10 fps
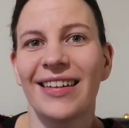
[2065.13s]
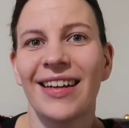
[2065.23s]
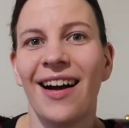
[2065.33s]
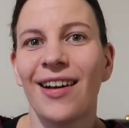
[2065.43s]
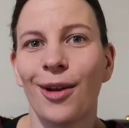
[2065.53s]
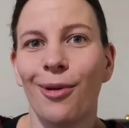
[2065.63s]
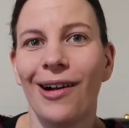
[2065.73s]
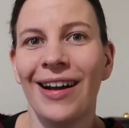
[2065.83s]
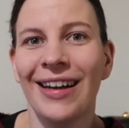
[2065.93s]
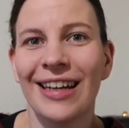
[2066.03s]
colour
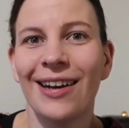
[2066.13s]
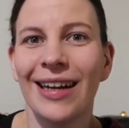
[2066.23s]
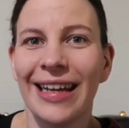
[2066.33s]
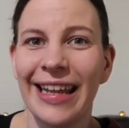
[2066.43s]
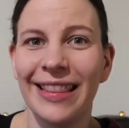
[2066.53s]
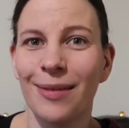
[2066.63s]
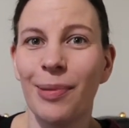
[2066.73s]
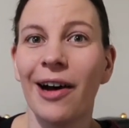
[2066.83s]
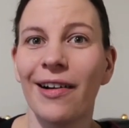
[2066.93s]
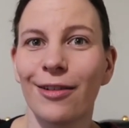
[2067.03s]
work in the
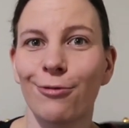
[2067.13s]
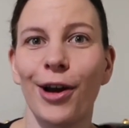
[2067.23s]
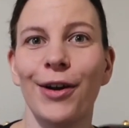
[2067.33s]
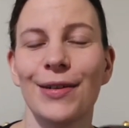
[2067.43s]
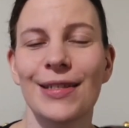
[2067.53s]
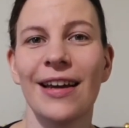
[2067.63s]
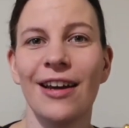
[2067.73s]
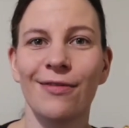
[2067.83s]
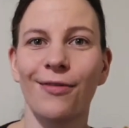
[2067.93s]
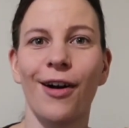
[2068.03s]
pearl rows
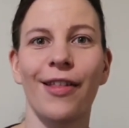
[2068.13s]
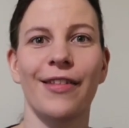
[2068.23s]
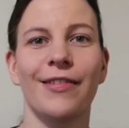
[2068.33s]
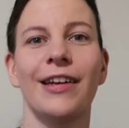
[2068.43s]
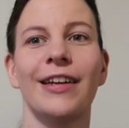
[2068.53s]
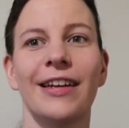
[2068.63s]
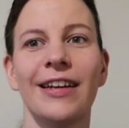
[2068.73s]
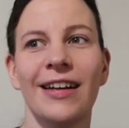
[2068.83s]
rather than